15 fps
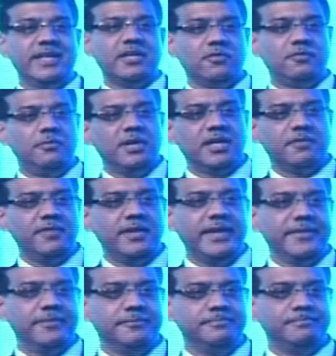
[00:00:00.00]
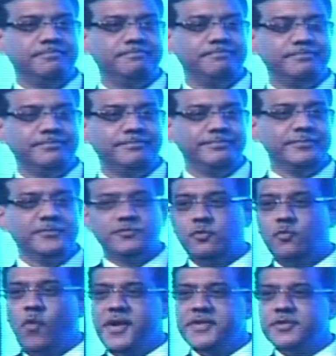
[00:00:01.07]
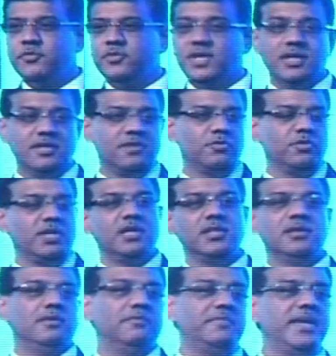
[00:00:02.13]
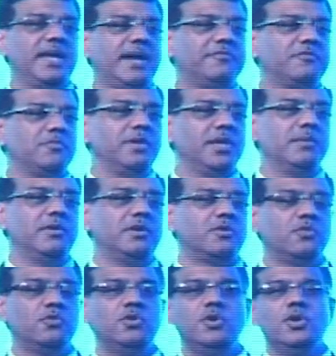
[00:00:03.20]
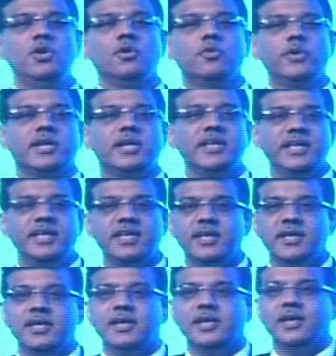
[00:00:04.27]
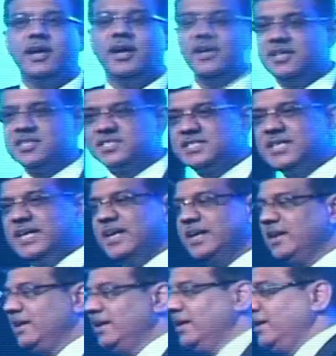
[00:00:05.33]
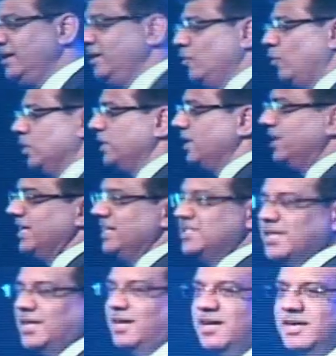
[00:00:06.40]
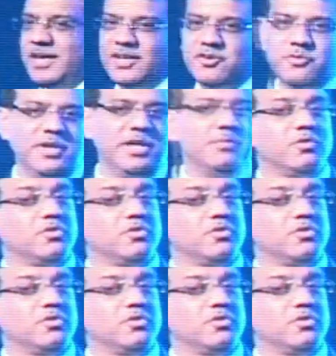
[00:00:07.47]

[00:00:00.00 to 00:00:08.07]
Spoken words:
of a butterfly. From one to the other to the other. We have to be able to quickly understand what their needs are and to be able to